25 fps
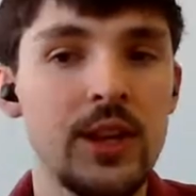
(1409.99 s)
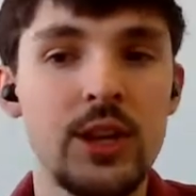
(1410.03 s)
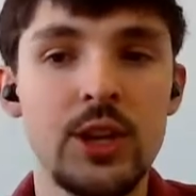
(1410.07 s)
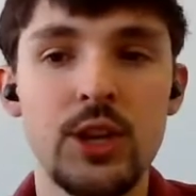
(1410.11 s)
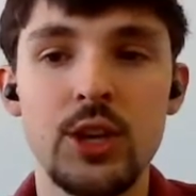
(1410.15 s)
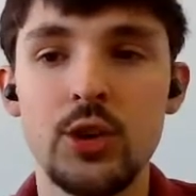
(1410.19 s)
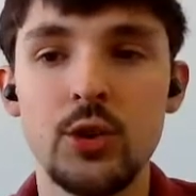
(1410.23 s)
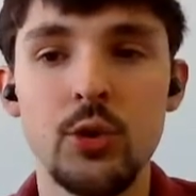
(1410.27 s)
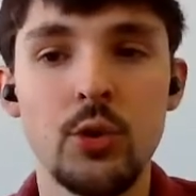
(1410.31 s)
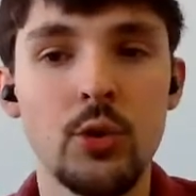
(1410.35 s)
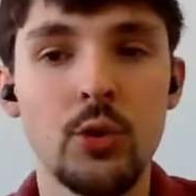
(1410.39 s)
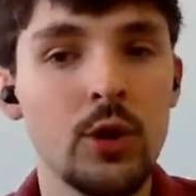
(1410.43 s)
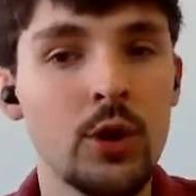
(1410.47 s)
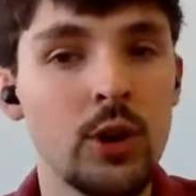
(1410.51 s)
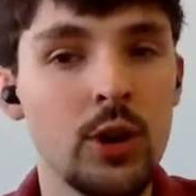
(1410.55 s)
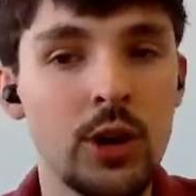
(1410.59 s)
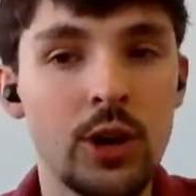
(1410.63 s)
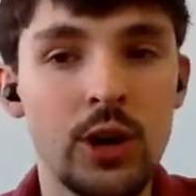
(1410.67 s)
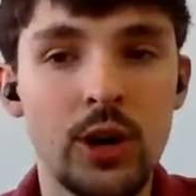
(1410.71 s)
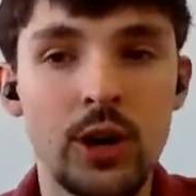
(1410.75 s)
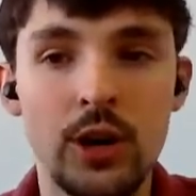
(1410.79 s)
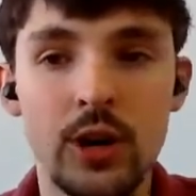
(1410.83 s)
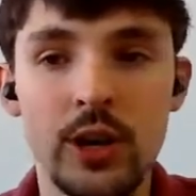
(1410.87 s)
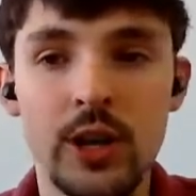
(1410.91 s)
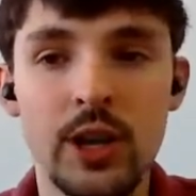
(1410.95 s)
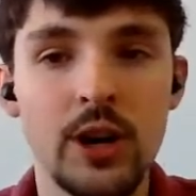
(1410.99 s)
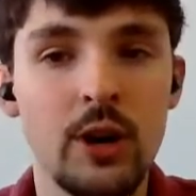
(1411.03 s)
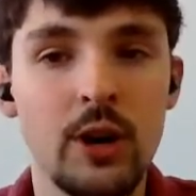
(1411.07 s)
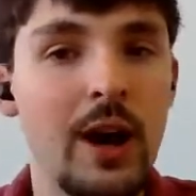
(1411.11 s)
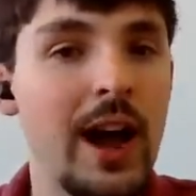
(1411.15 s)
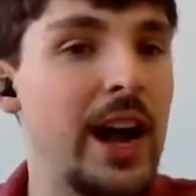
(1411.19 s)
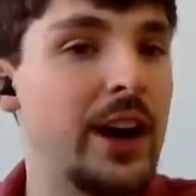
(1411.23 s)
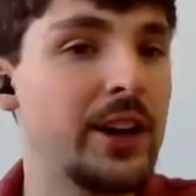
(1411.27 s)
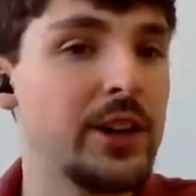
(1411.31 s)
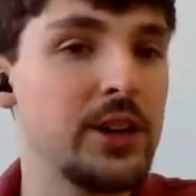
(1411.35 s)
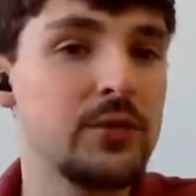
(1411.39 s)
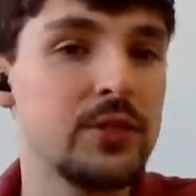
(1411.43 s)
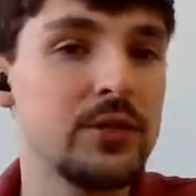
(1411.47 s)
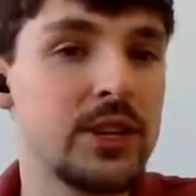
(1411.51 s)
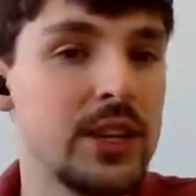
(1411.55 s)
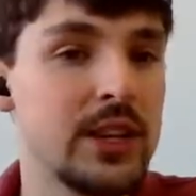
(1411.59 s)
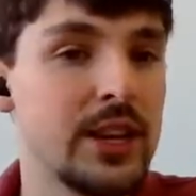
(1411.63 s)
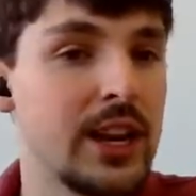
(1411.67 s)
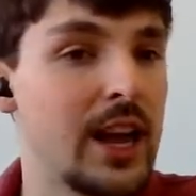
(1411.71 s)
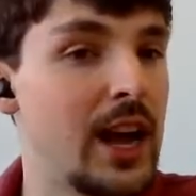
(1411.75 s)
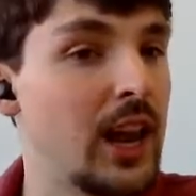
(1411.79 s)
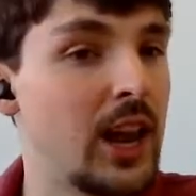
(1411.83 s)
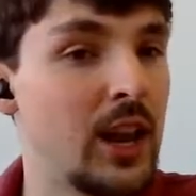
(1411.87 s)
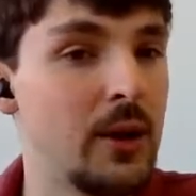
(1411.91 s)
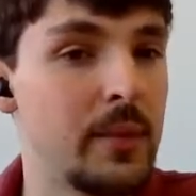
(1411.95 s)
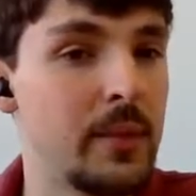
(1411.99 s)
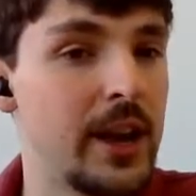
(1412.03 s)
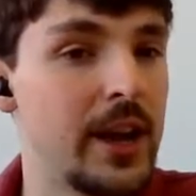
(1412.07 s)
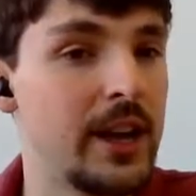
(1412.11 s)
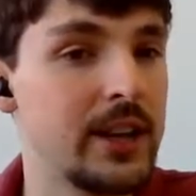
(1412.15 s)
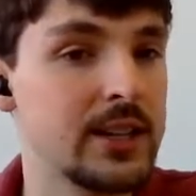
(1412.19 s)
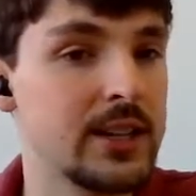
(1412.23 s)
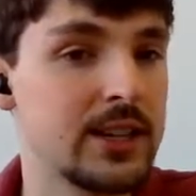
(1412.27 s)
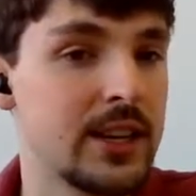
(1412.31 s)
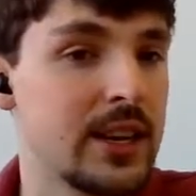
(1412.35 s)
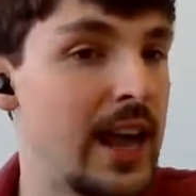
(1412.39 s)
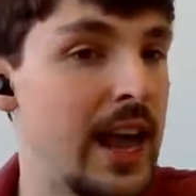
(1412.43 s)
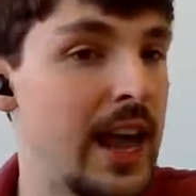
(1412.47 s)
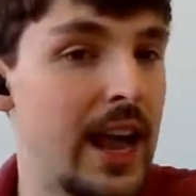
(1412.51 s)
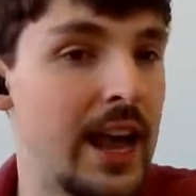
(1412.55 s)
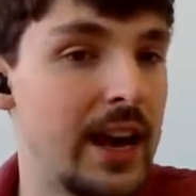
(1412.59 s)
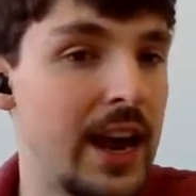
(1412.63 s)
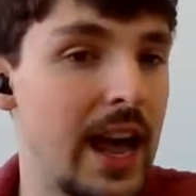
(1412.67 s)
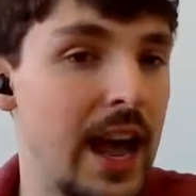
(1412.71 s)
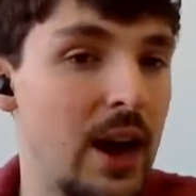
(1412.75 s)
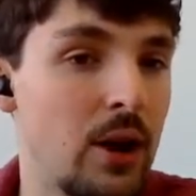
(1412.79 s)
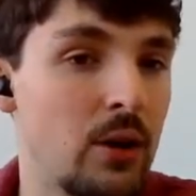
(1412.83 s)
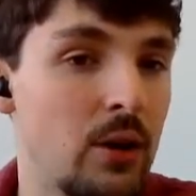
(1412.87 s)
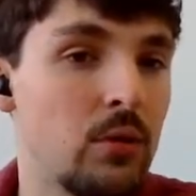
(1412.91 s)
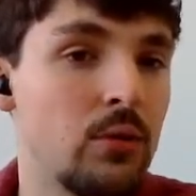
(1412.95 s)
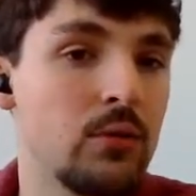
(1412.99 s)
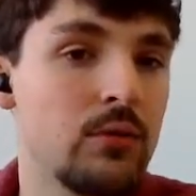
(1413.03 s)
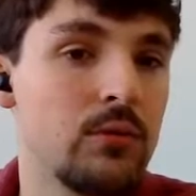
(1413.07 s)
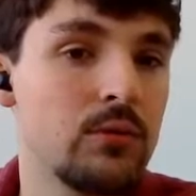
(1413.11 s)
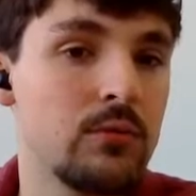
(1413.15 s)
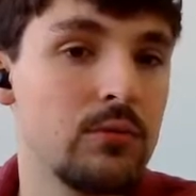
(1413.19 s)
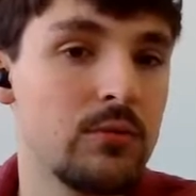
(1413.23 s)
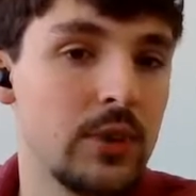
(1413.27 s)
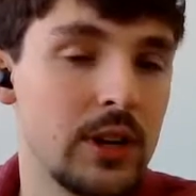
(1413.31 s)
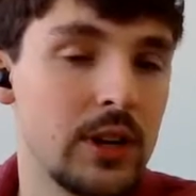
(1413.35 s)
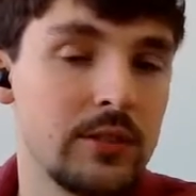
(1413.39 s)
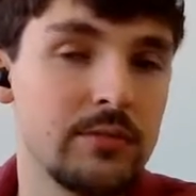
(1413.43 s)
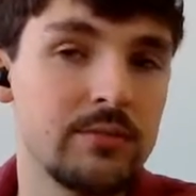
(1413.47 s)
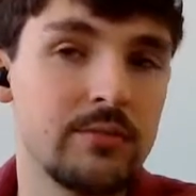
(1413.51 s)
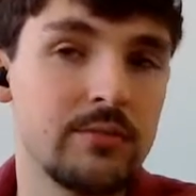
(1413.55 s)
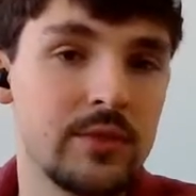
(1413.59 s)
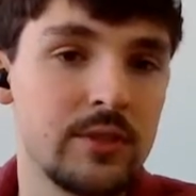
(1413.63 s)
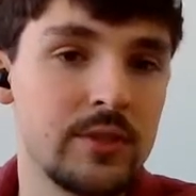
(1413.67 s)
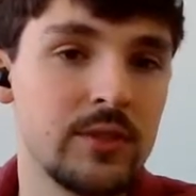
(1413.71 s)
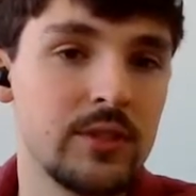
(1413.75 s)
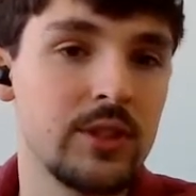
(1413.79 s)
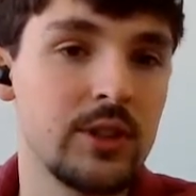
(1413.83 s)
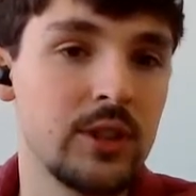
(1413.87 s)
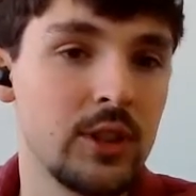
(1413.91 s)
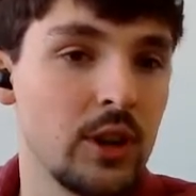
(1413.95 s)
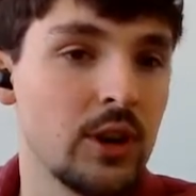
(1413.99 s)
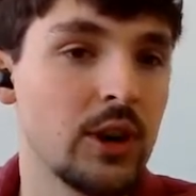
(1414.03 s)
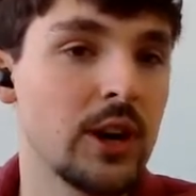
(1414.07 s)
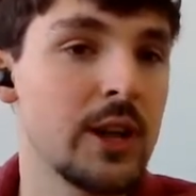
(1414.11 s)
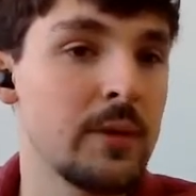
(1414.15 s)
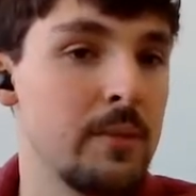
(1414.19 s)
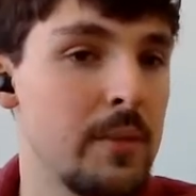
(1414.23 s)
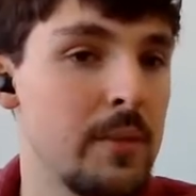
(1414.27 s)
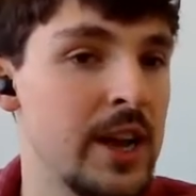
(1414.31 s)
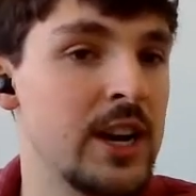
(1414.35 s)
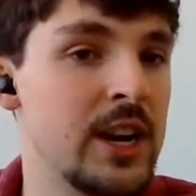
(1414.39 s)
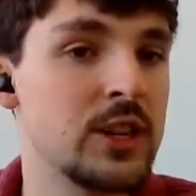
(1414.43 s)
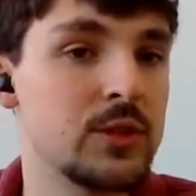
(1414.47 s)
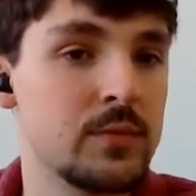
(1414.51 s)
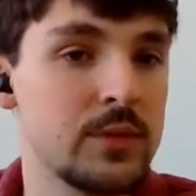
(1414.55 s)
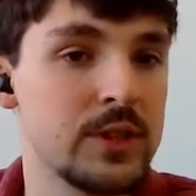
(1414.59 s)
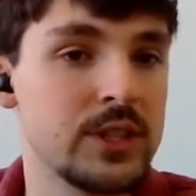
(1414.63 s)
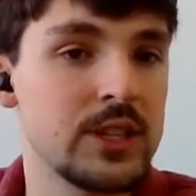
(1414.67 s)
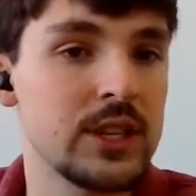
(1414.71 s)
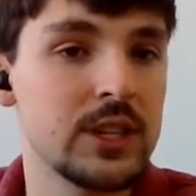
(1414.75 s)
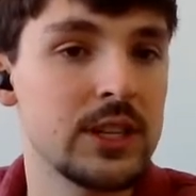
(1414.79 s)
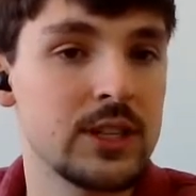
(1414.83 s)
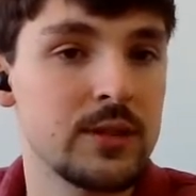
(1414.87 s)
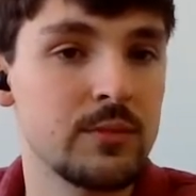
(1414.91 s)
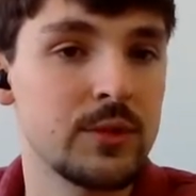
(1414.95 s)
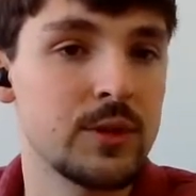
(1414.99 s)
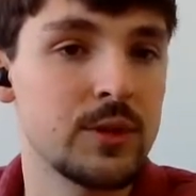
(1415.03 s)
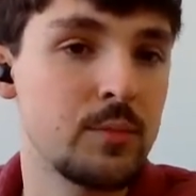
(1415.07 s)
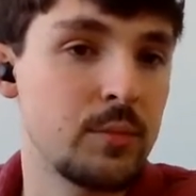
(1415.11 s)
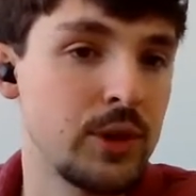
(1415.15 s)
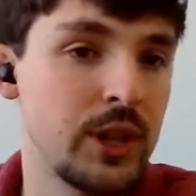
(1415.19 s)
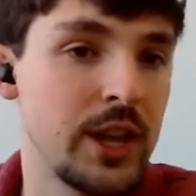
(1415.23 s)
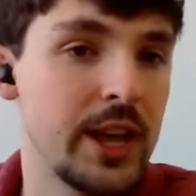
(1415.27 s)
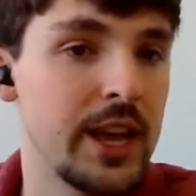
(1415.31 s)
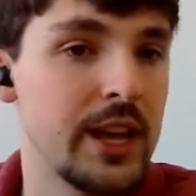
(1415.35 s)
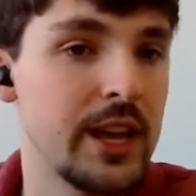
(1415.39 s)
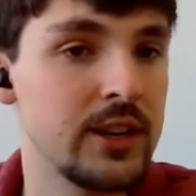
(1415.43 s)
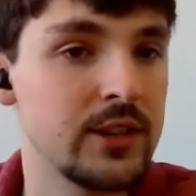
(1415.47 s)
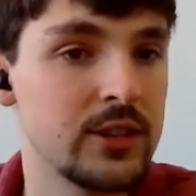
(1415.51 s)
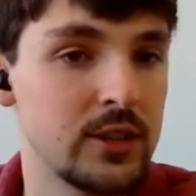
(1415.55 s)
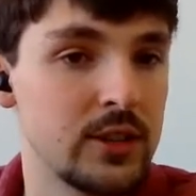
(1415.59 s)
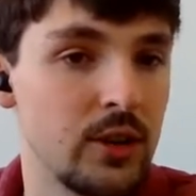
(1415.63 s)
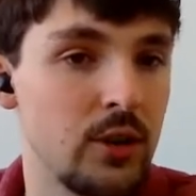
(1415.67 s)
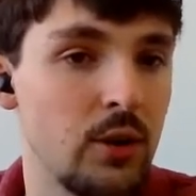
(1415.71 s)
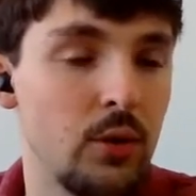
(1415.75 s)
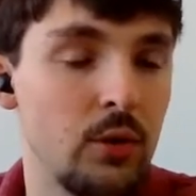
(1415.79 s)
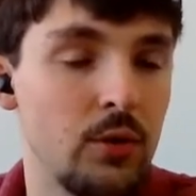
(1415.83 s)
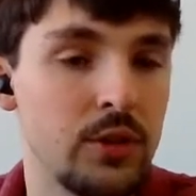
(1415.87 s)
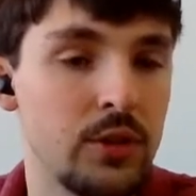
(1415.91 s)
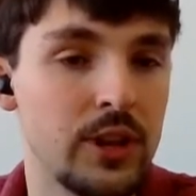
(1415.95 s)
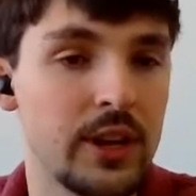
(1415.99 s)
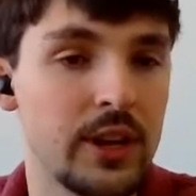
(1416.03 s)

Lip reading: you see an LMS and how learning management systems play into the whole